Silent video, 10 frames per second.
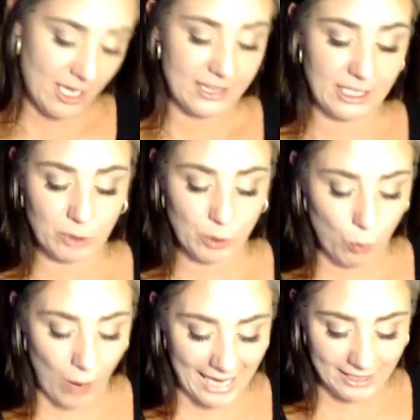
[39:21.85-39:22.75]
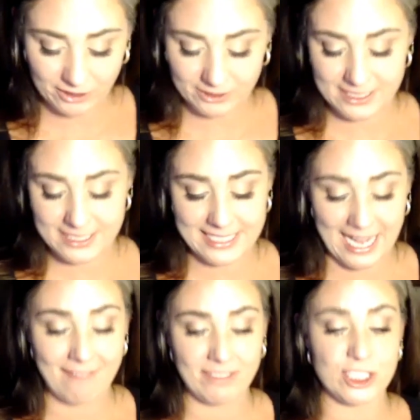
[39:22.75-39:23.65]
They were wild and
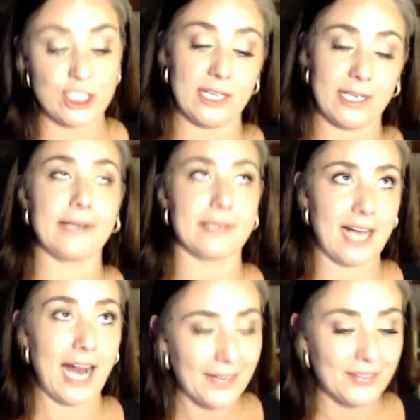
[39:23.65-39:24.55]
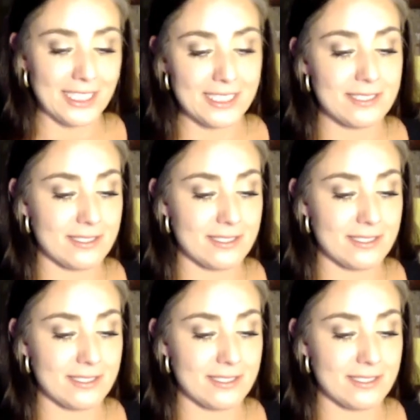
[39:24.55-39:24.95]
savage and godless.